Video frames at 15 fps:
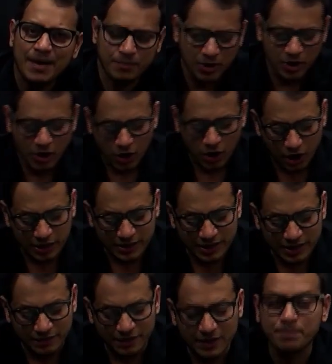on river
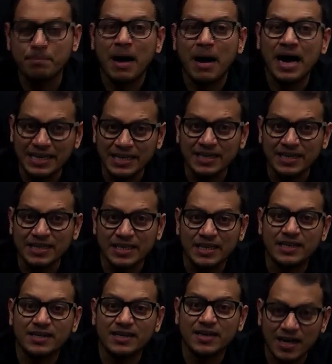Bhagirathi,
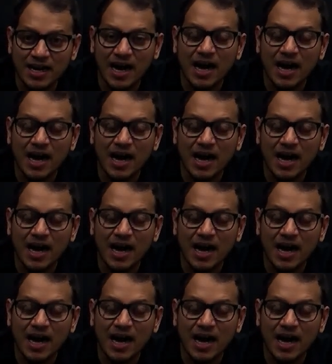Ganga,